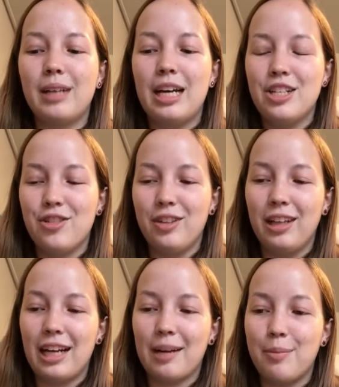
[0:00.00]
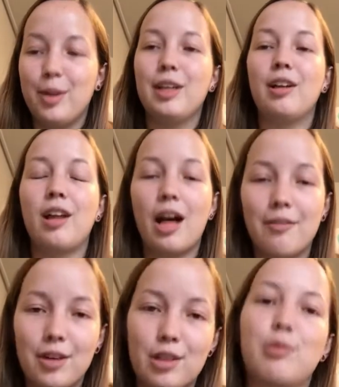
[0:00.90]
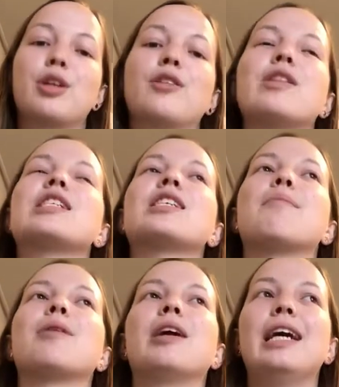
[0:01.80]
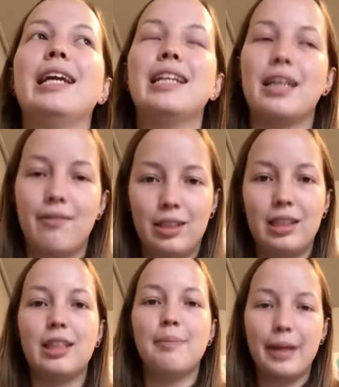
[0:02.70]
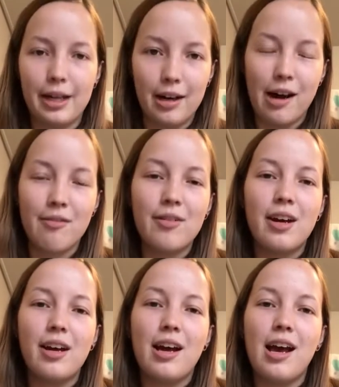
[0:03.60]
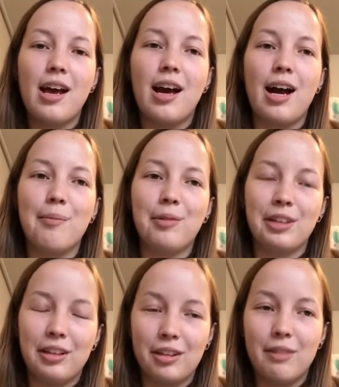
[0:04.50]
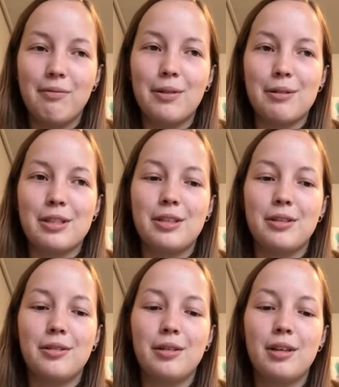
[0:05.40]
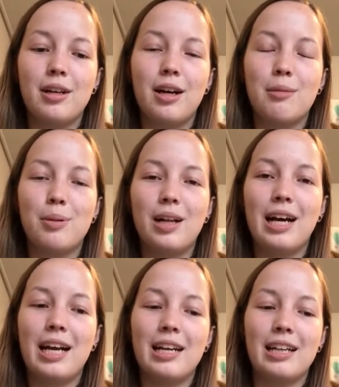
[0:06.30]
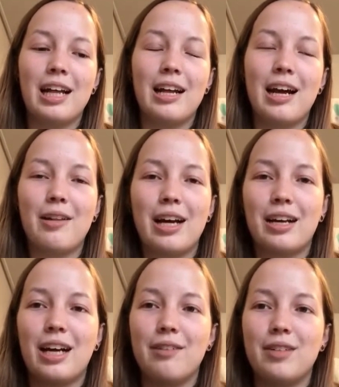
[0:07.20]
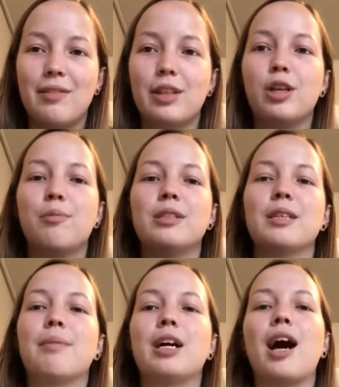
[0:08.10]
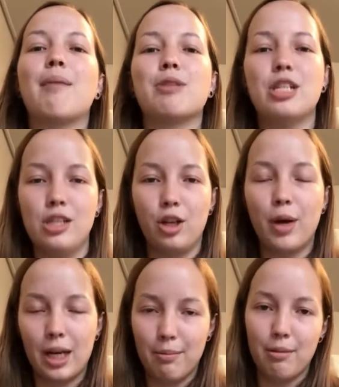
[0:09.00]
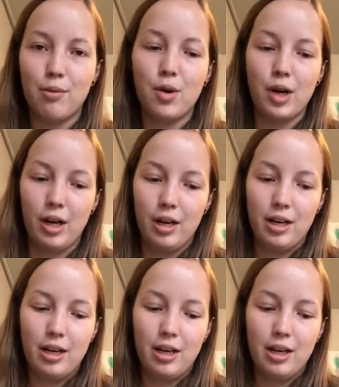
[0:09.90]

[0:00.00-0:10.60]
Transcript: I just feel like I put in a lot of hard work over the summer, and it definitely paid off. I'm really looking forward to applying, and how that kind of definitely opens up my options quite a bit more.